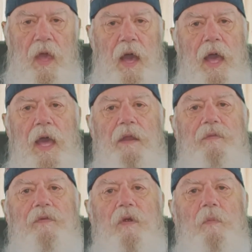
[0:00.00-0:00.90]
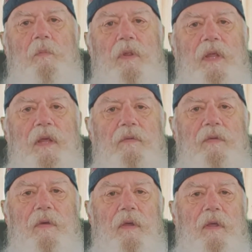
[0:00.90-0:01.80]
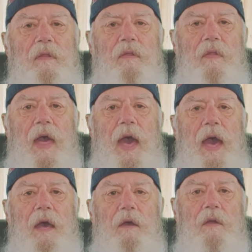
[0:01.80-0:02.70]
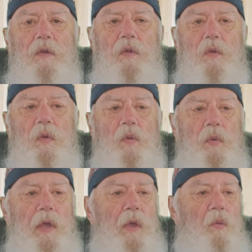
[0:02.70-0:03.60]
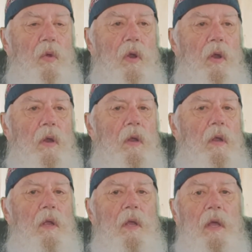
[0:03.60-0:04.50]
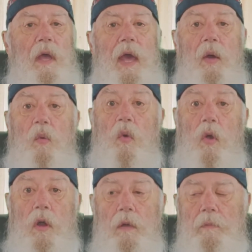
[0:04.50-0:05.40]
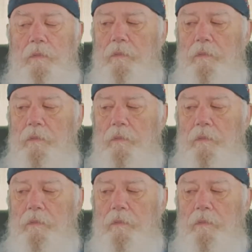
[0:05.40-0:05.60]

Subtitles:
I had a firm belief that we were at war